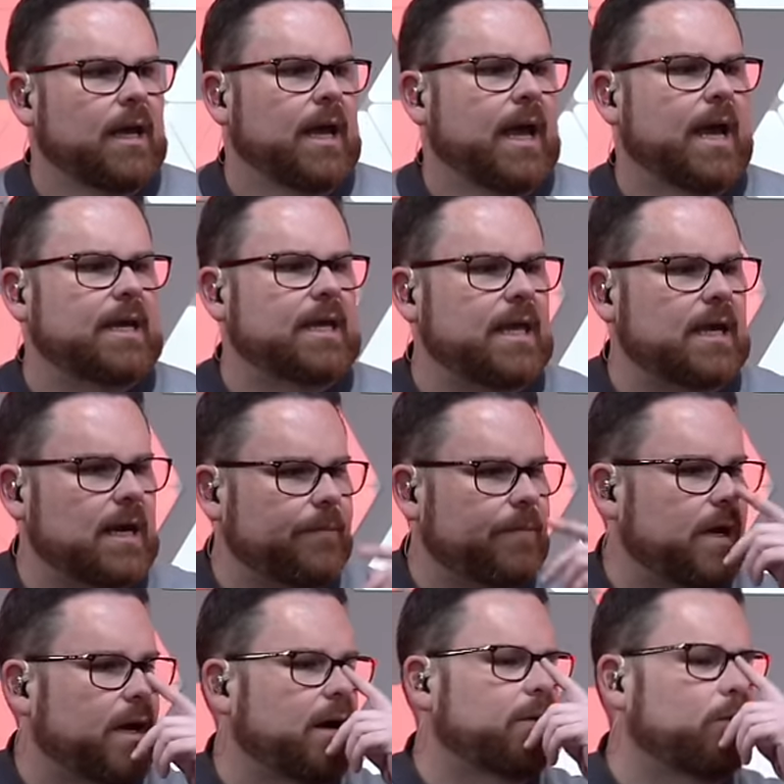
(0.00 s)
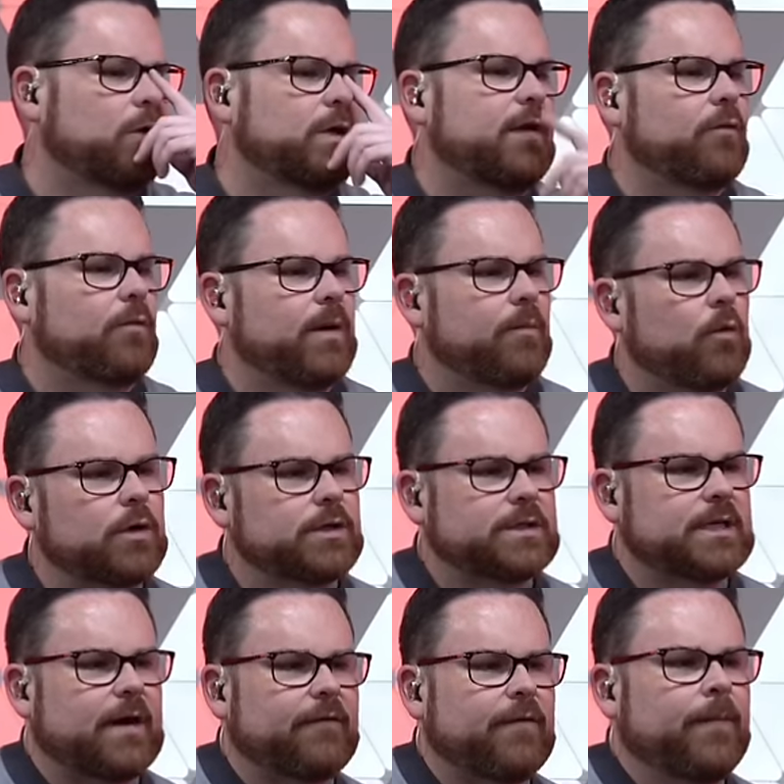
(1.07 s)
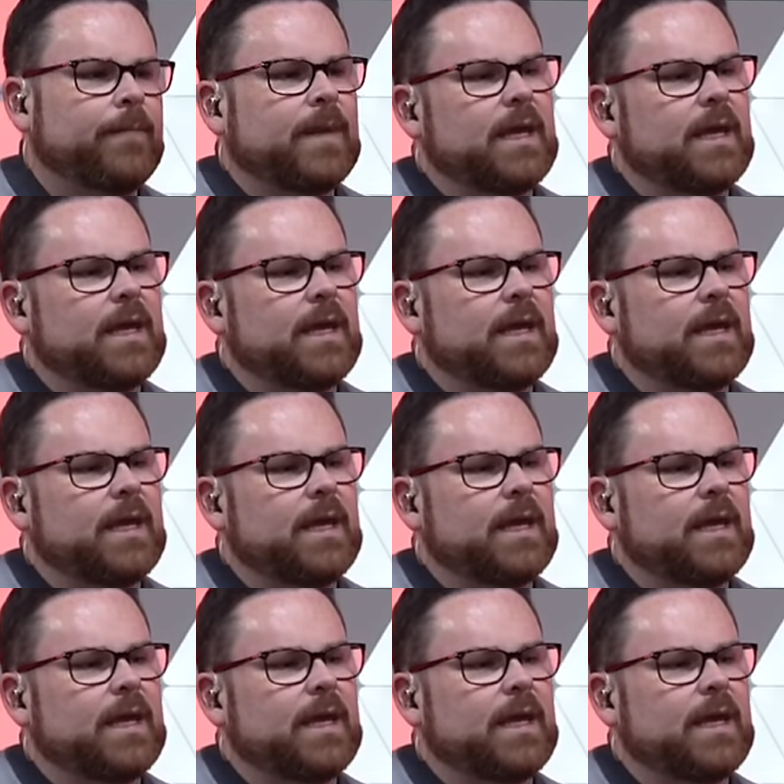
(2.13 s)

and get it up there, and we'll give away more stuff.